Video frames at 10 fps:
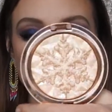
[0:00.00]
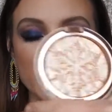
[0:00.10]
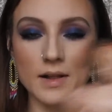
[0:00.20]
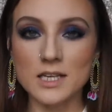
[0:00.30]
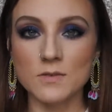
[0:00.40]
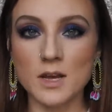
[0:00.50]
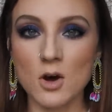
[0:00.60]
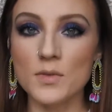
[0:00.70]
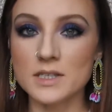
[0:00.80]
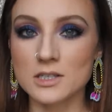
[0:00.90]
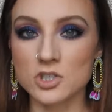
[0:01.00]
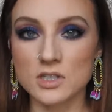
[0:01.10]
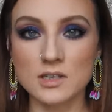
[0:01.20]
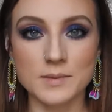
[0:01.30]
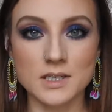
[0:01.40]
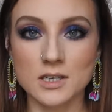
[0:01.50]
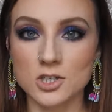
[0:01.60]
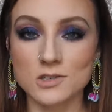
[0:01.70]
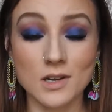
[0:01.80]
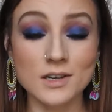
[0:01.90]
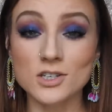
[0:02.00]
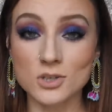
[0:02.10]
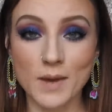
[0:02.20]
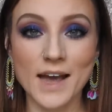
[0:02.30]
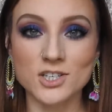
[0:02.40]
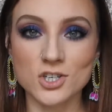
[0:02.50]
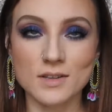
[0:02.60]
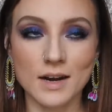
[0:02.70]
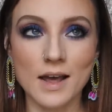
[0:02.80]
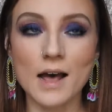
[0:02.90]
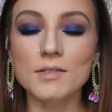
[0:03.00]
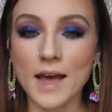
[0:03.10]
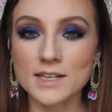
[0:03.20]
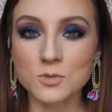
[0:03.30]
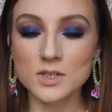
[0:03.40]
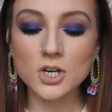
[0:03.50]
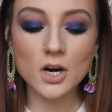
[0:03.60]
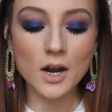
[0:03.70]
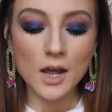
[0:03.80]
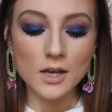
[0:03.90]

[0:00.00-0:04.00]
in my last video, this is just limited edition packaging that I got last winter.